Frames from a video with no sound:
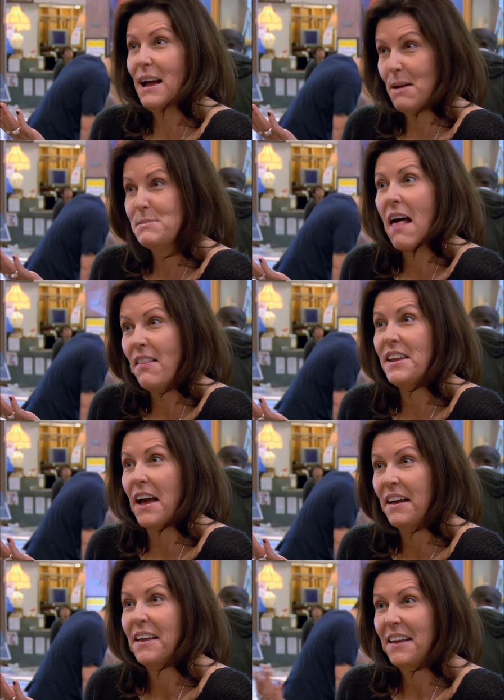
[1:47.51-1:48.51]
I'm telling you.
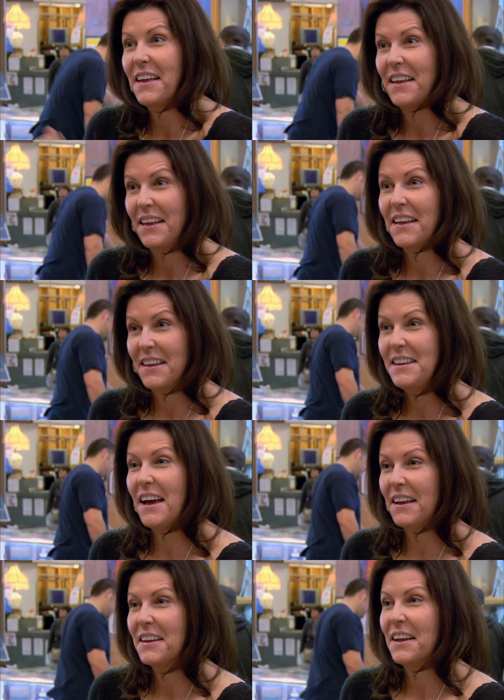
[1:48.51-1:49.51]

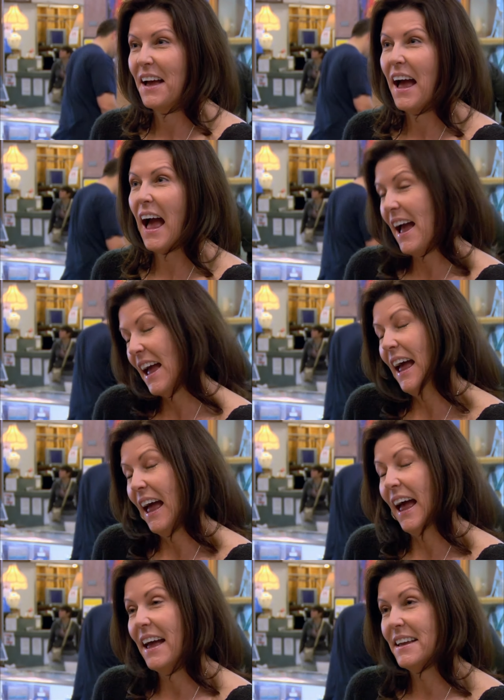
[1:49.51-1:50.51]
Yeah. I, I mean,